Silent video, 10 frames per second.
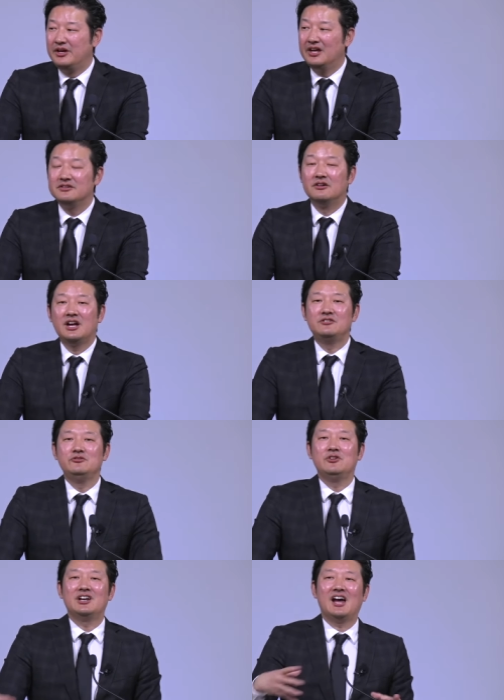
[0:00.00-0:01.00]
As long as
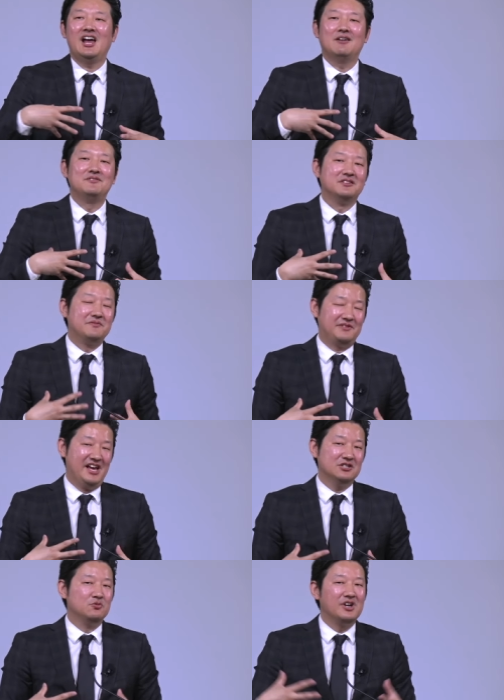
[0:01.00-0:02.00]
you and I have this
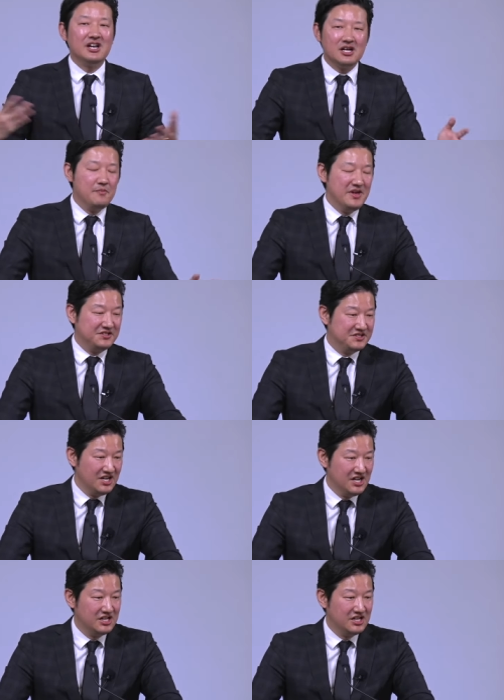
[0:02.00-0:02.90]
flesh, we're going to commit sin.